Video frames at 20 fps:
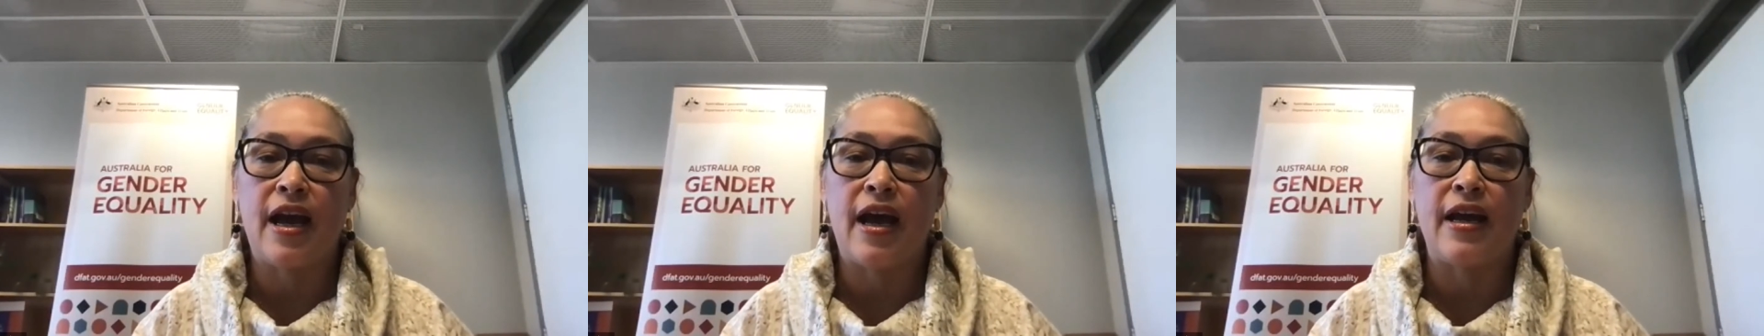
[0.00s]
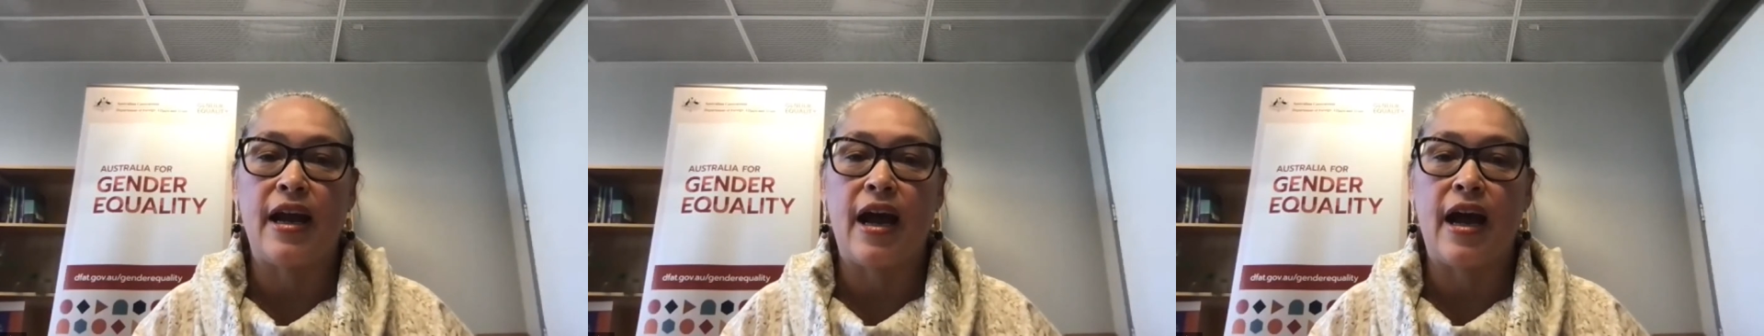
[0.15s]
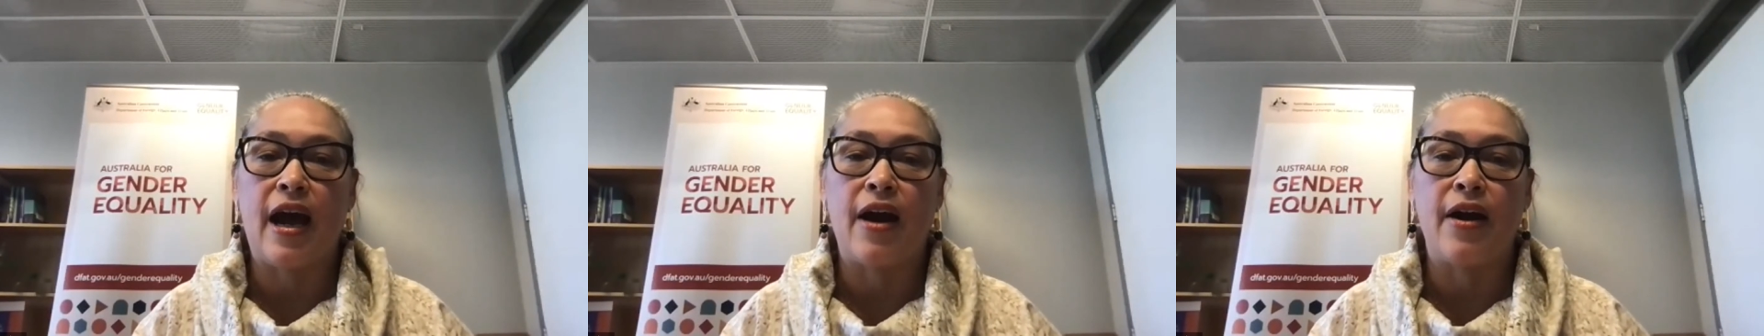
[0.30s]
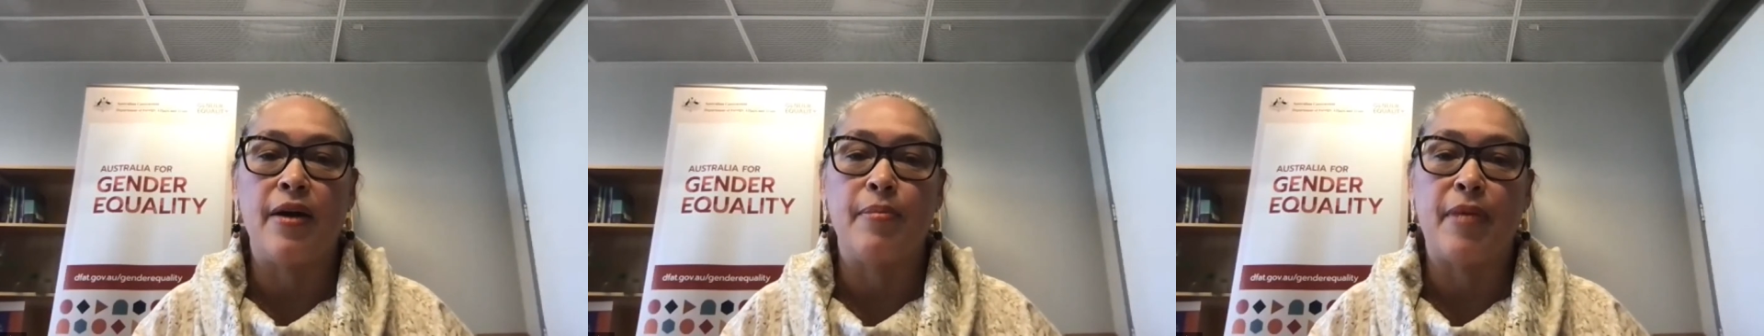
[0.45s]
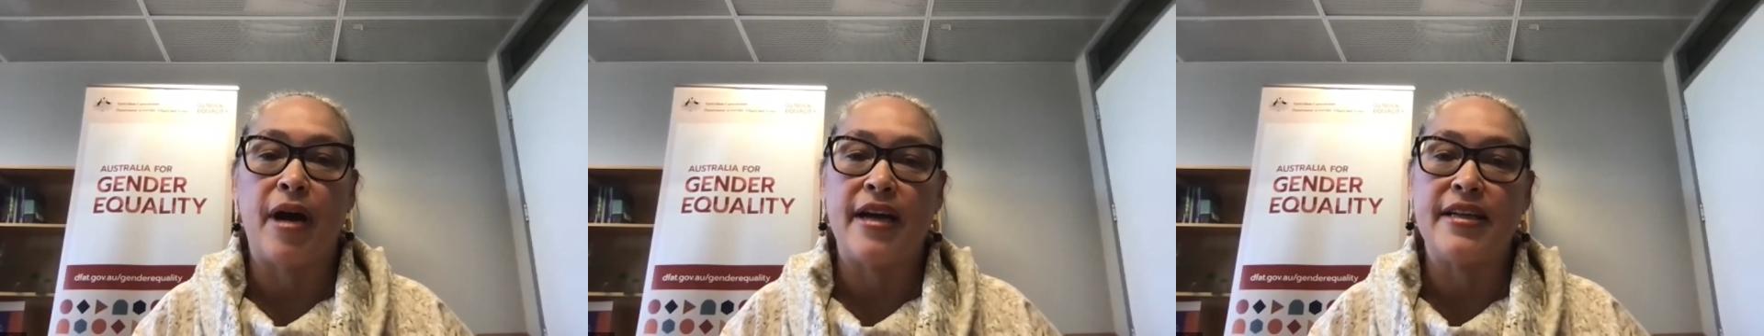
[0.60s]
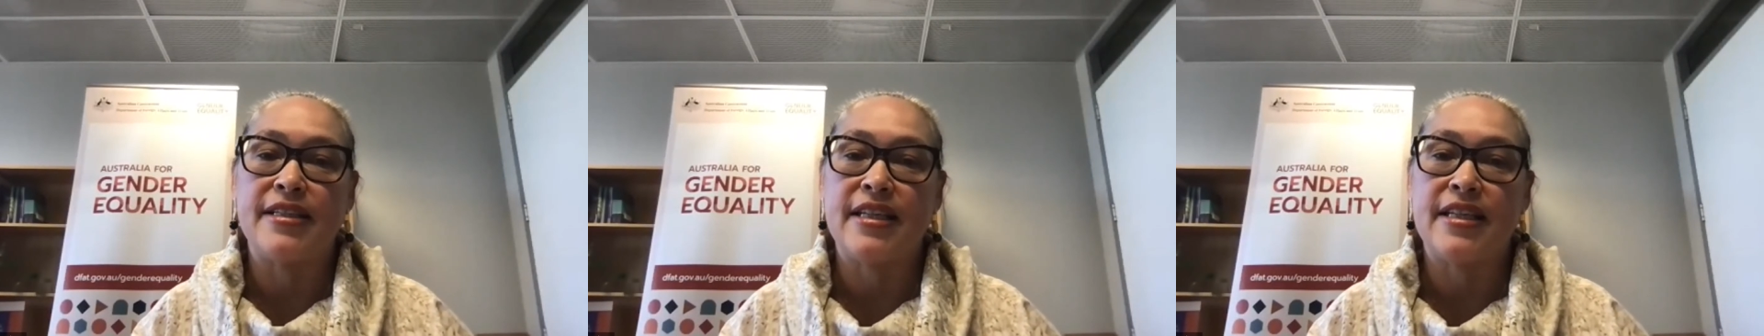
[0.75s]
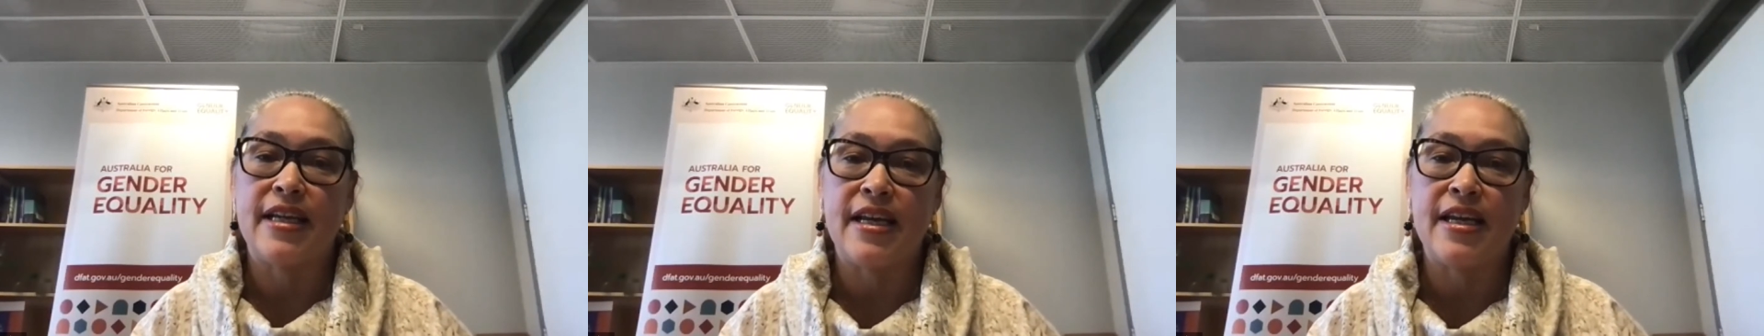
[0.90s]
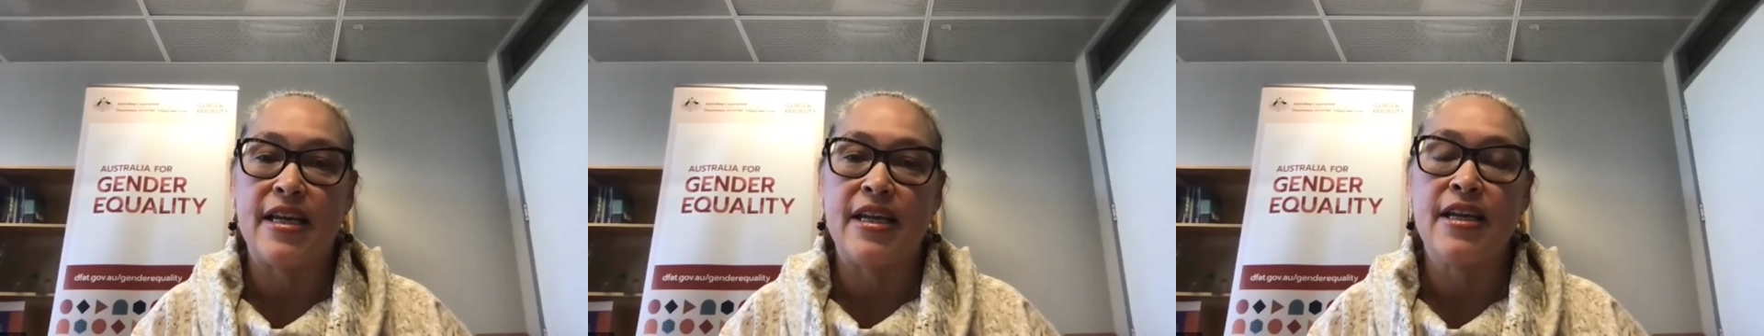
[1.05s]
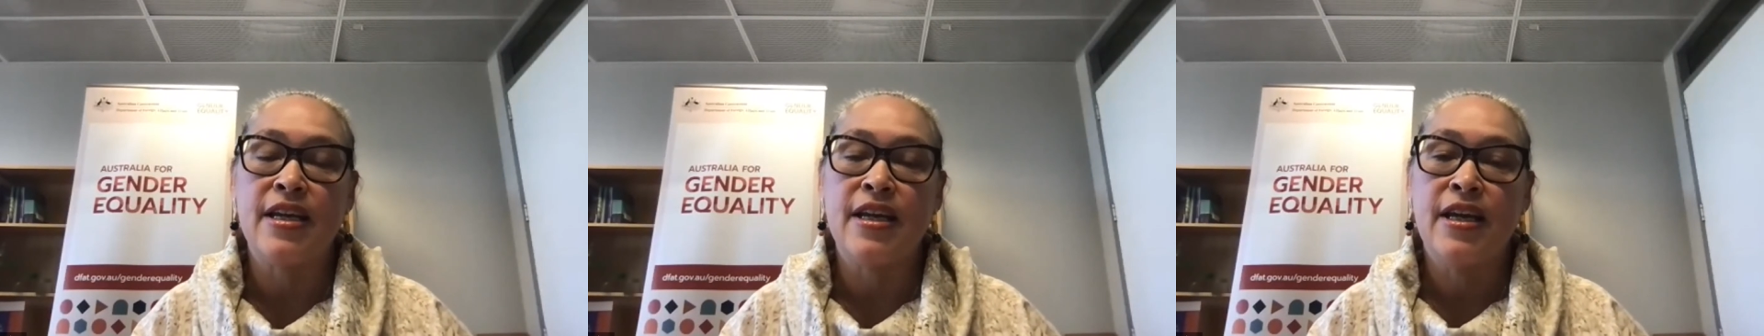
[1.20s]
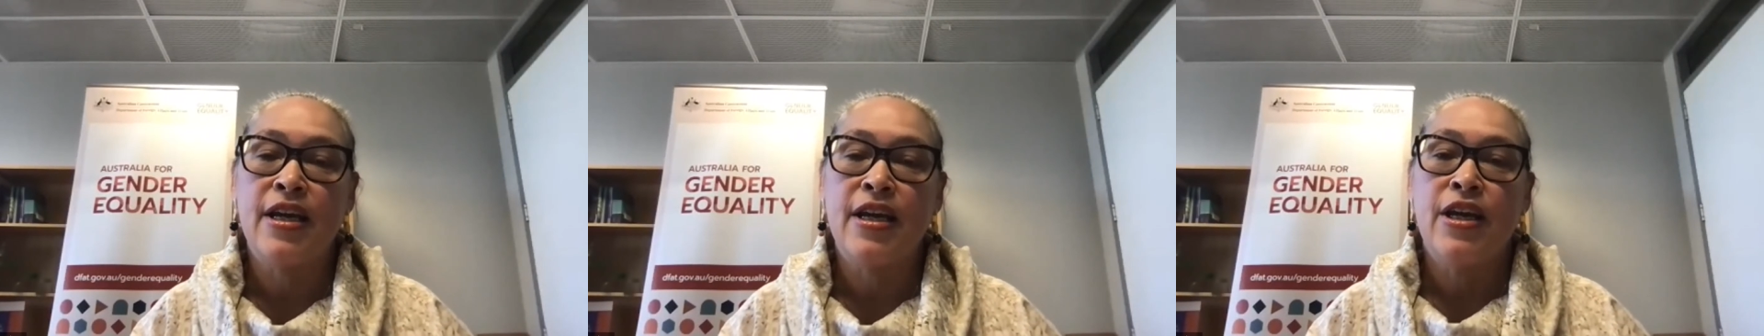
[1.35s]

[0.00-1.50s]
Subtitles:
at RMIT,